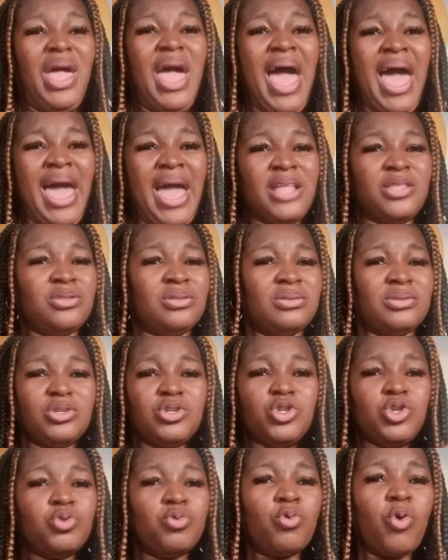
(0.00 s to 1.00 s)
and
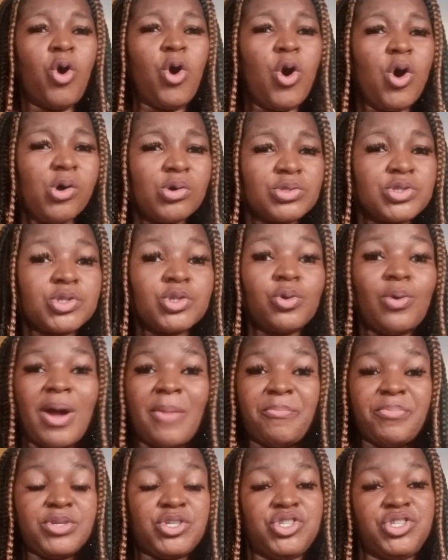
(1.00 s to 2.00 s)
you also
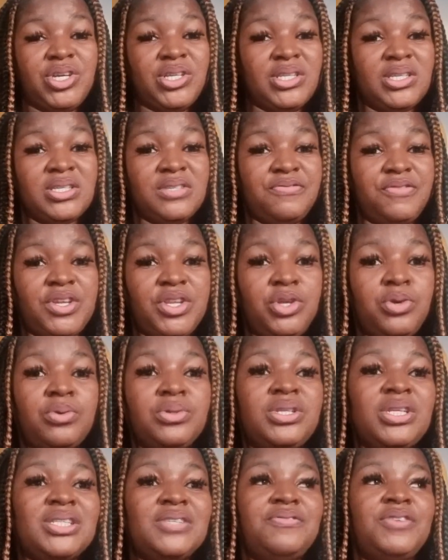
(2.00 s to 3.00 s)
appreciate this video
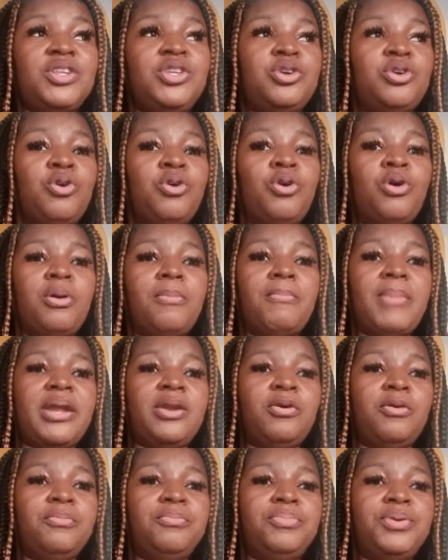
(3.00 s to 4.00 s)
this video
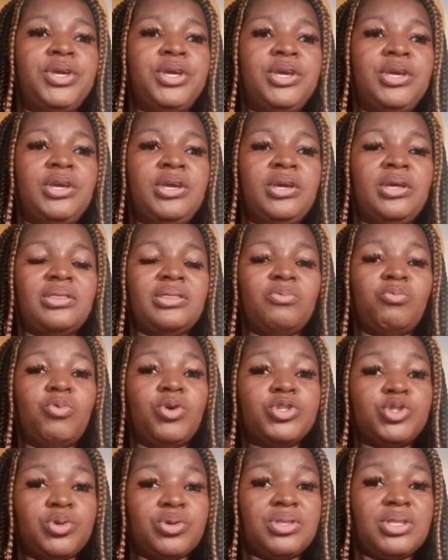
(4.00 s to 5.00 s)
might not be
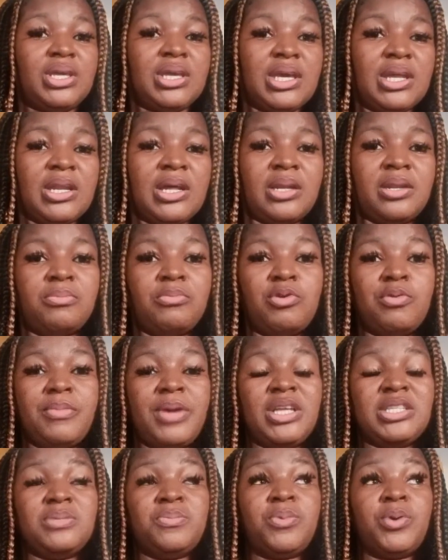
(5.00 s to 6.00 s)
what you're thinking at the
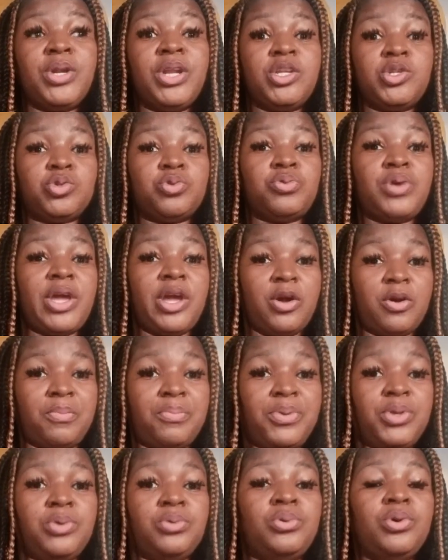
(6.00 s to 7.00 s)
moment but it will
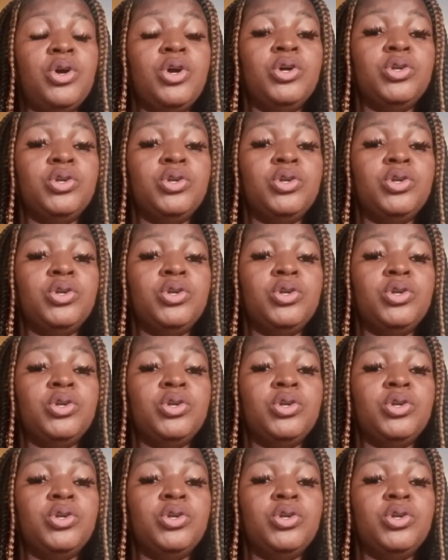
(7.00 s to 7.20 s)
help you